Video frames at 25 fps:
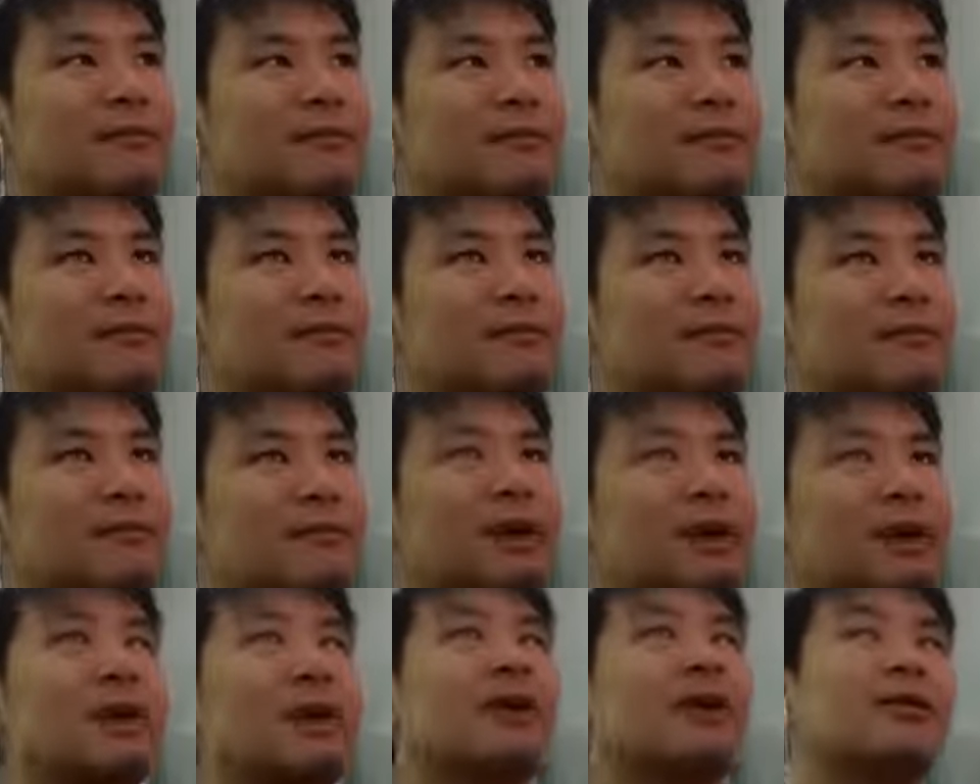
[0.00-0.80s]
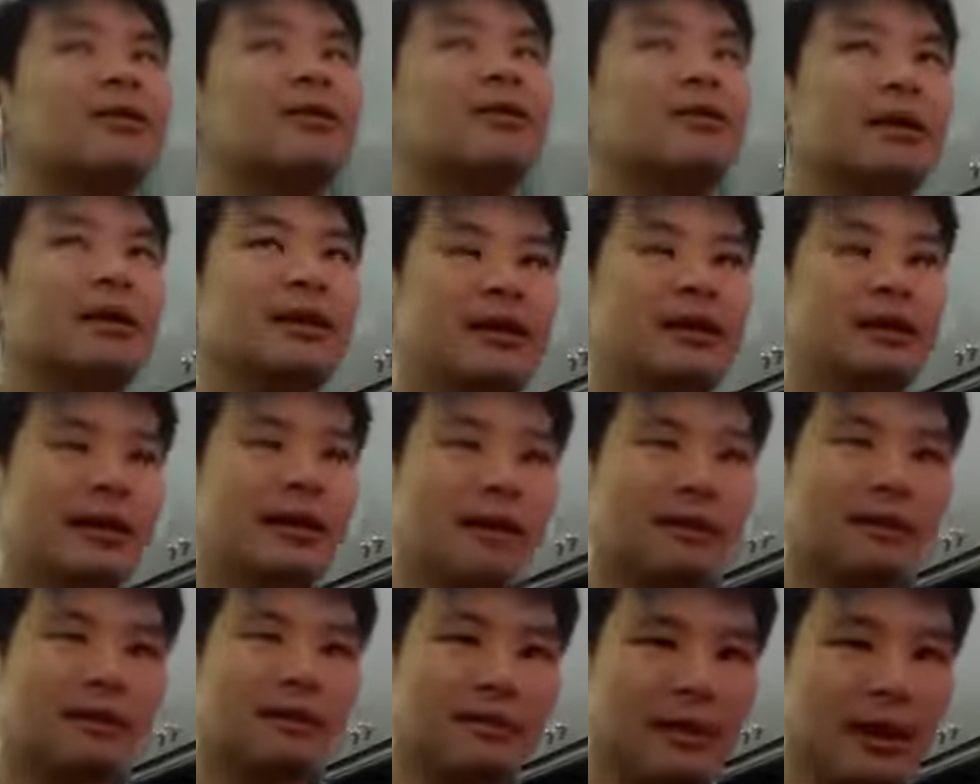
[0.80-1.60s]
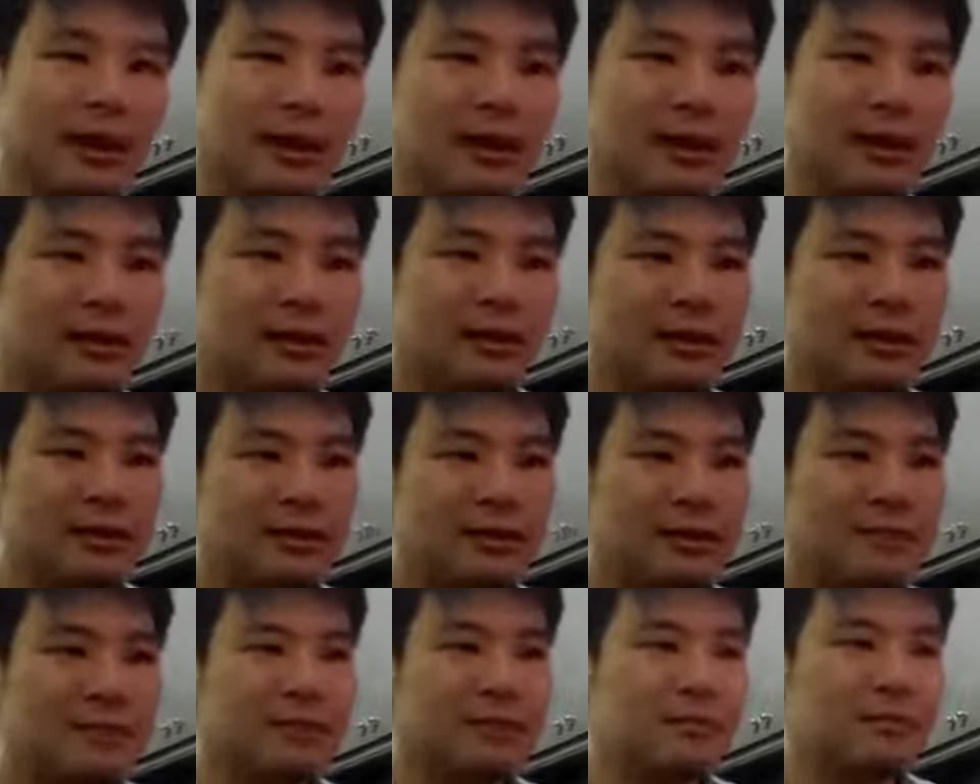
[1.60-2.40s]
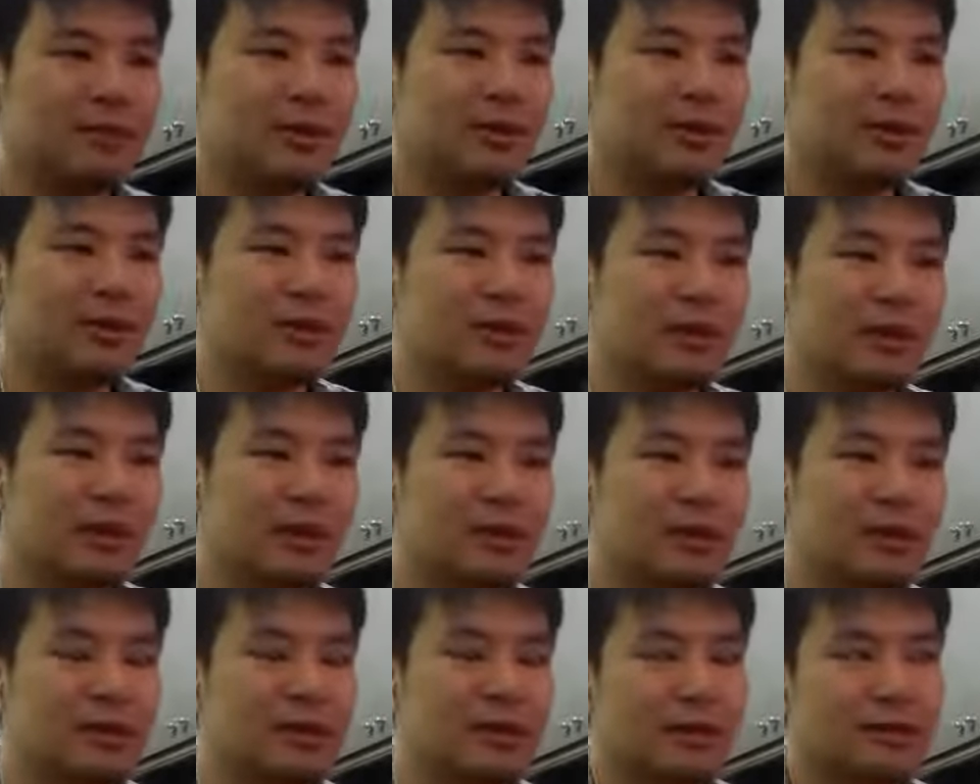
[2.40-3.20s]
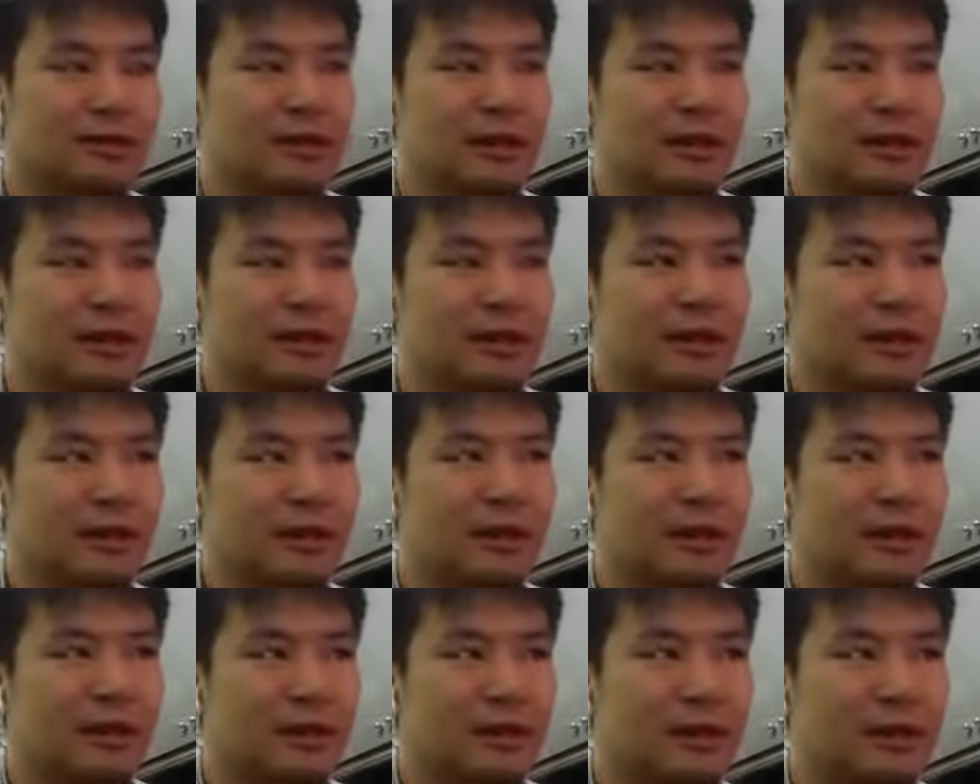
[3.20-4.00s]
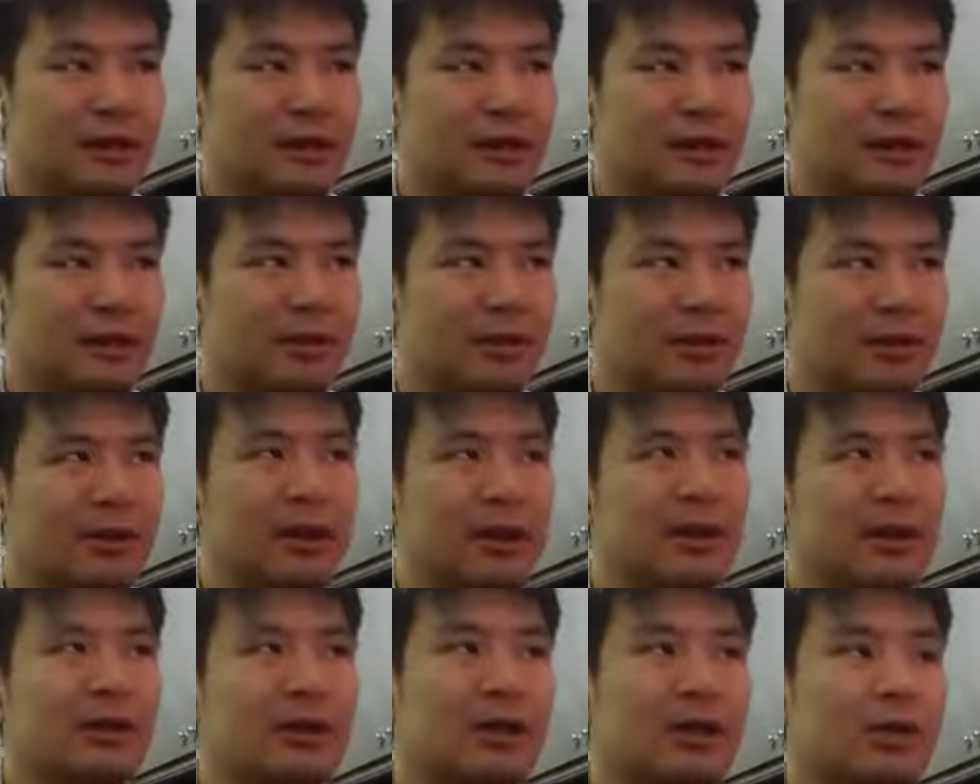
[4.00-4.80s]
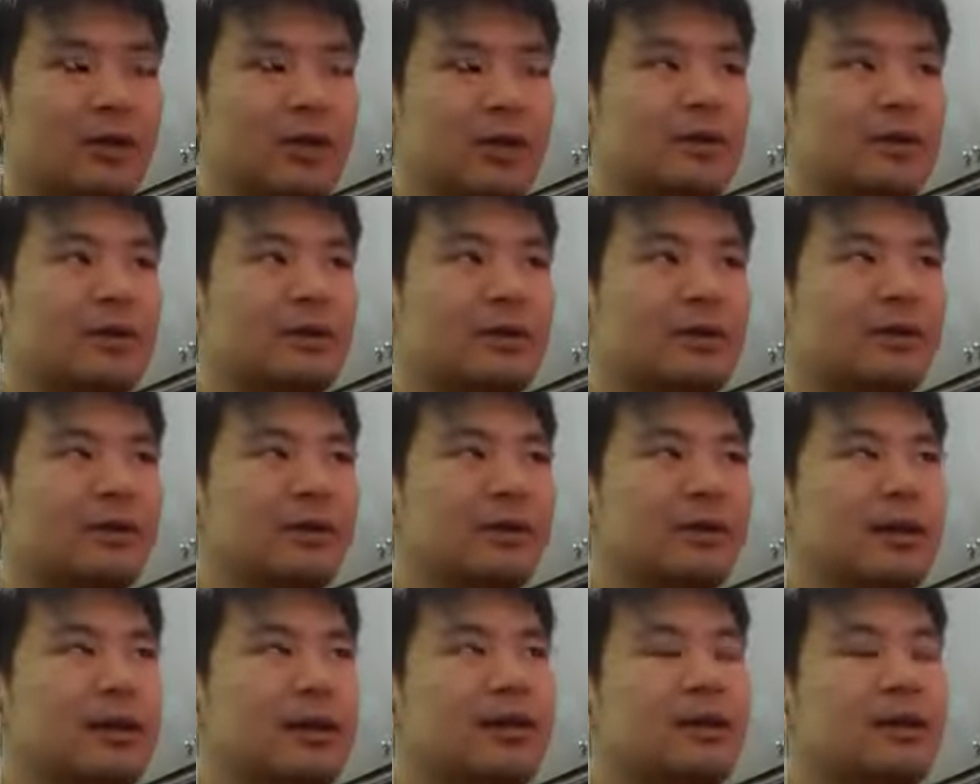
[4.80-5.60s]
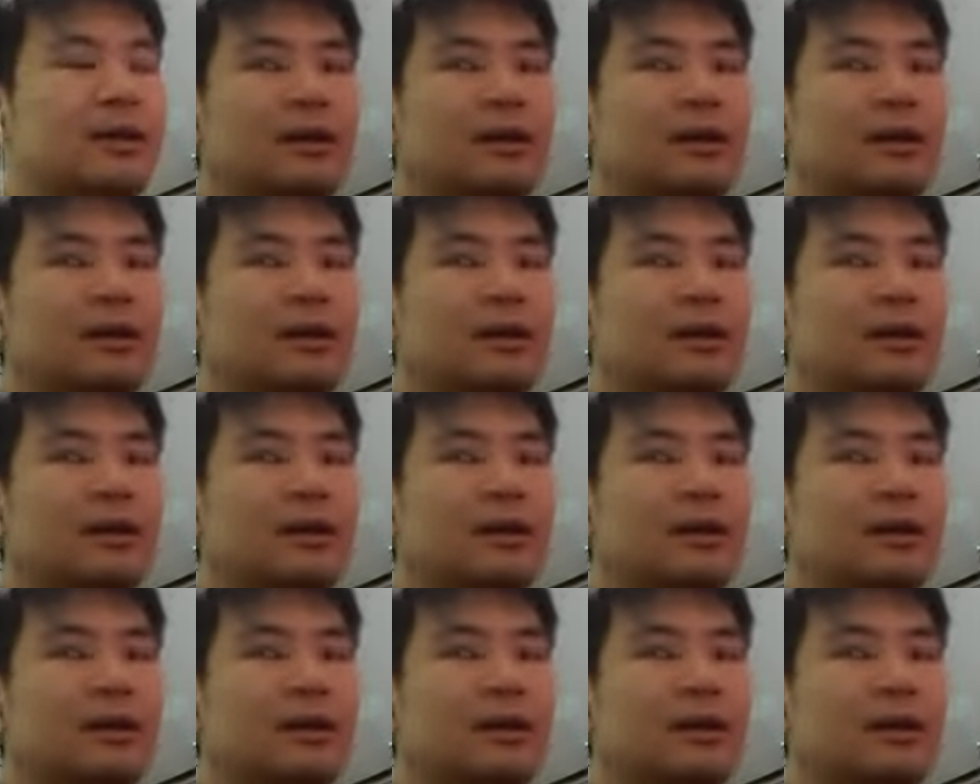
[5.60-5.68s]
wait, oh yeah. Uh, most everyone's like writing using Golang.